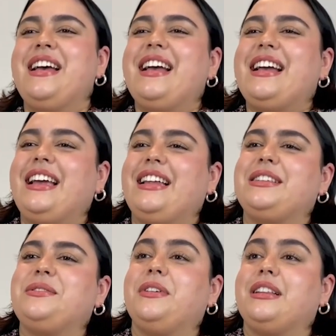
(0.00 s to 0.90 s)
It
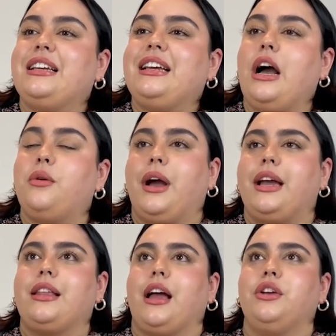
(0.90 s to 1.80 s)
is really a
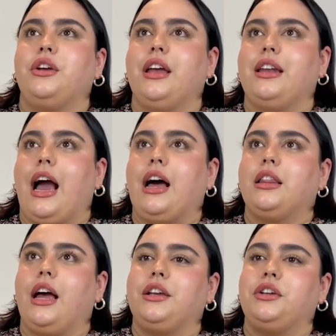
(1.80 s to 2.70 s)
way that you can
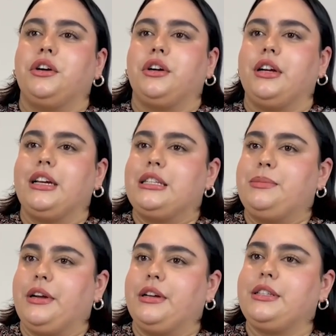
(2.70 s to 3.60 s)
outline your
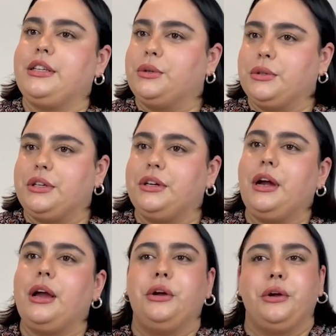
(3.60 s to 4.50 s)
experience and
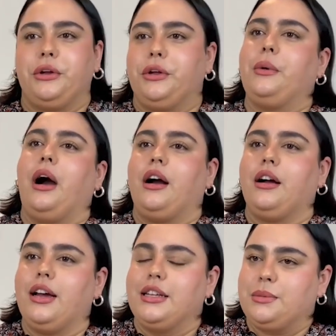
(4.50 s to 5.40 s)
also who you are
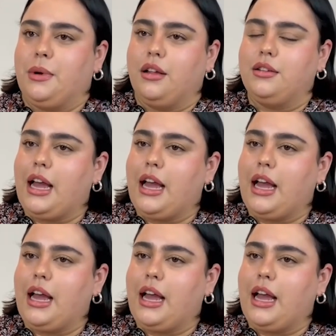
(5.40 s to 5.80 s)
as well,